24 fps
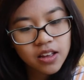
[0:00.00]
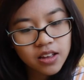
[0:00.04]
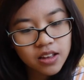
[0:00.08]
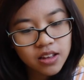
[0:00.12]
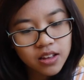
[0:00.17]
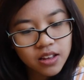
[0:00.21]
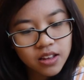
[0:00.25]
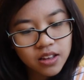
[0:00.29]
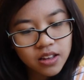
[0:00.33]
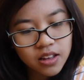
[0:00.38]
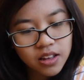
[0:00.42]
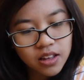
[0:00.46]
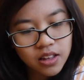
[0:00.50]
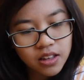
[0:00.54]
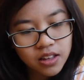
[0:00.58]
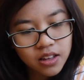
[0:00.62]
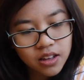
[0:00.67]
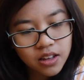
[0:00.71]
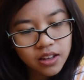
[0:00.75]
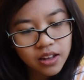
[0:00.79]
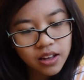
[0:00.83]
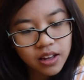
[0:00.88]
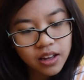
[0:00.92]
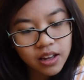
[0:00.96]
ask Miss
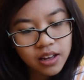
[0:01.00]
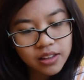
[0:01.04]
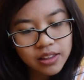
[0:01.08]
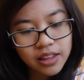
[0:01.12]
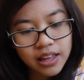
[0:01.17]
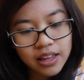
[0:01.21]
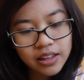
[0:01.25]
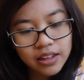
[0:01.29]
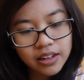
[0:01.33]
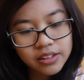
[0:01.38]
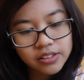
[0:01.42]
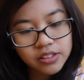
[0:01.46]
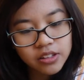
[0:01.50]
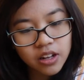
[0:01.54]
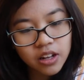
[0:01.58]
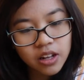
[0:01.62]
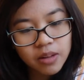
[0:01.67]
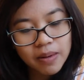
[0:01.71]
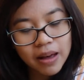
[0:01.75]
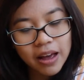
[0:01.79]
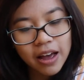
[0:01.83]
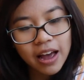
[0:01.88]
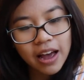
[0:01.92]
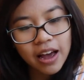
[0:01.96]
B. This has been
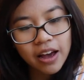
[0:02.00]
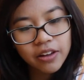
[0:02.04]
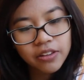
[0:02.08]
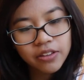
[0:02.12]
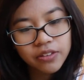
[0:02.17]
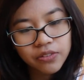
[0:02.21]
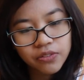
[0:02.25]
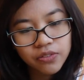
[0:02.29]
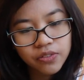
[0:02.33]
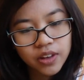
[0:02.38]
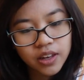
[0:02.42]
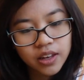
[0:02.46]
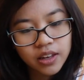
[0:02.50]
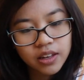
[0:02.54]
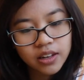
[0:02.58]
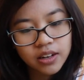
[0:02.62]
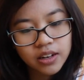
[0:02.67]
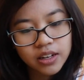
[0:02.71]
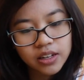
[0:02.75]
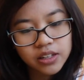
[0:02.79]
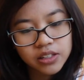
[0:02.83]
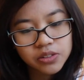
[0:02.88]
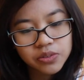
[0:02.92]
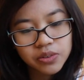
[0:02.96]
Tron and Bailey reporting for the
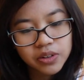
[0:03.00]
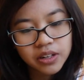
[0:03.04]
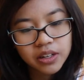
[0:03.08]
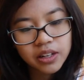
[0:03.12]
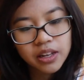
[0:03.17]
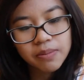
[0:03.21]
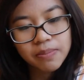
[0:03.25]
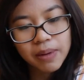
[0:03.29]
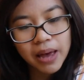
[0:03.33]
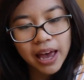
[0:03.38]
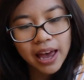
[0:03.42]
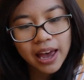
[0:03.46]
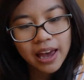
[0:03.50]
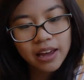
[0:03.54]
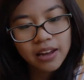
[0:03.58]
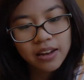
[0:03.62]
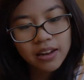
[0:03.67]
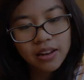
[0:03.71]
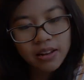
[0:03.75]
Blackhawk Buzz.